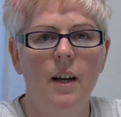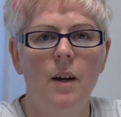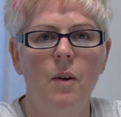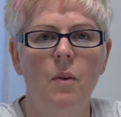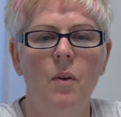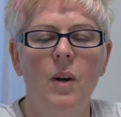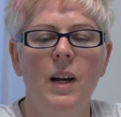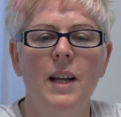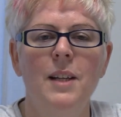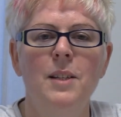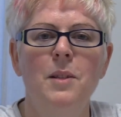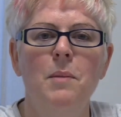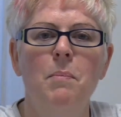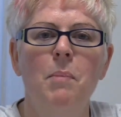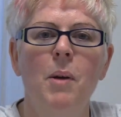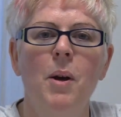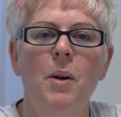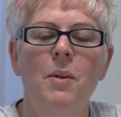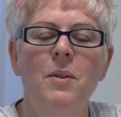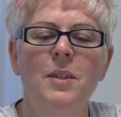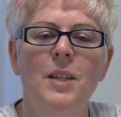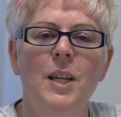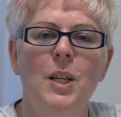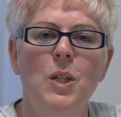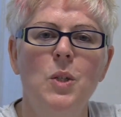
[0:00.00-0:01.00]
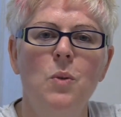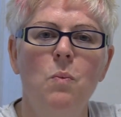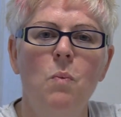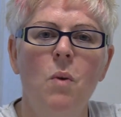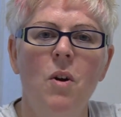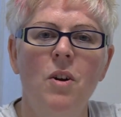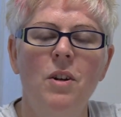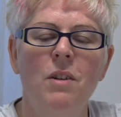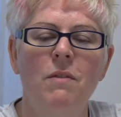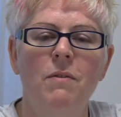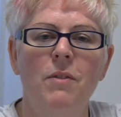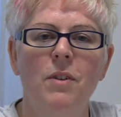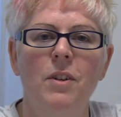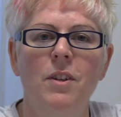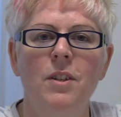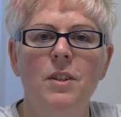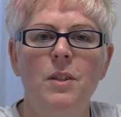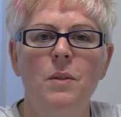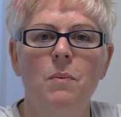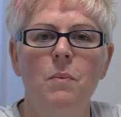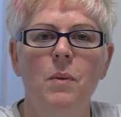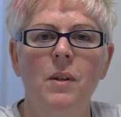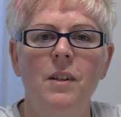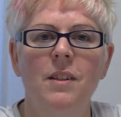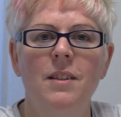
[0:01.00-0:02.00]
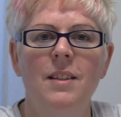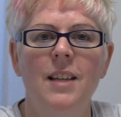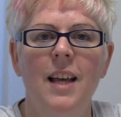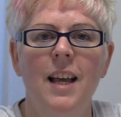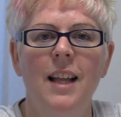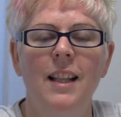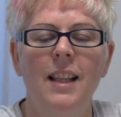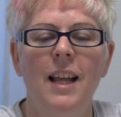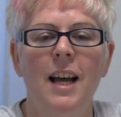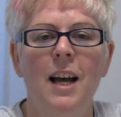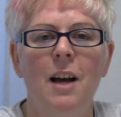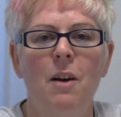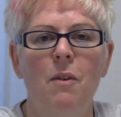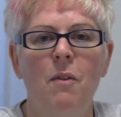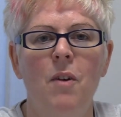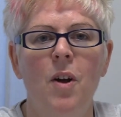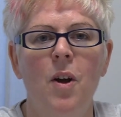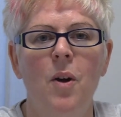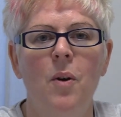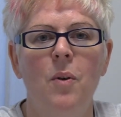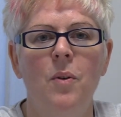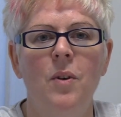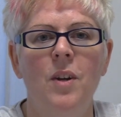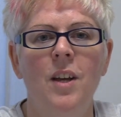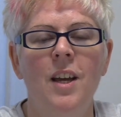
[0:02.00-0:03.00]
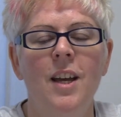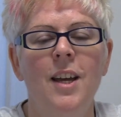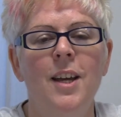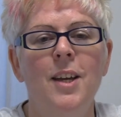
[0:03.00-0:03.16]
Well, I suppose each one of us will tell our own